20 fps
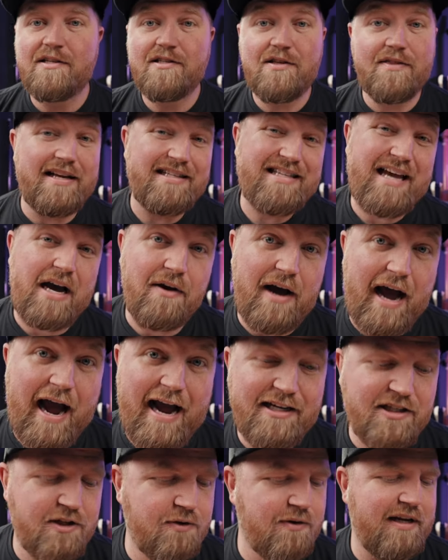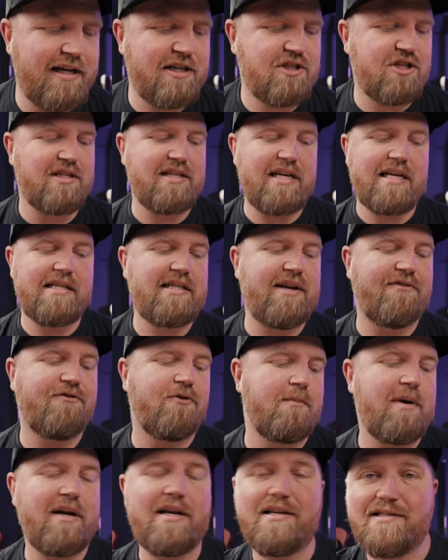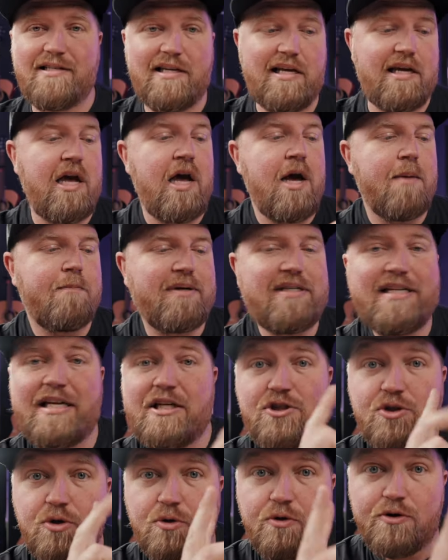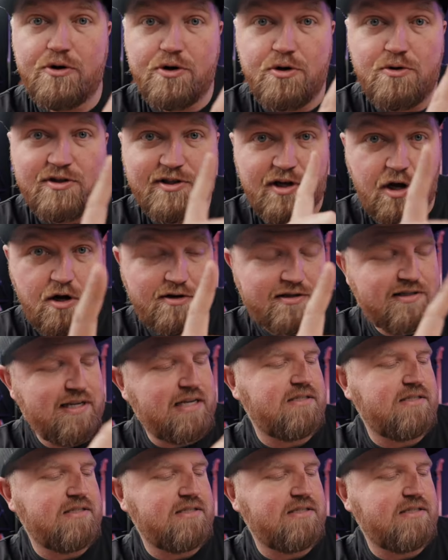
So that's how I do it. It's just easy for me to see potential new songs.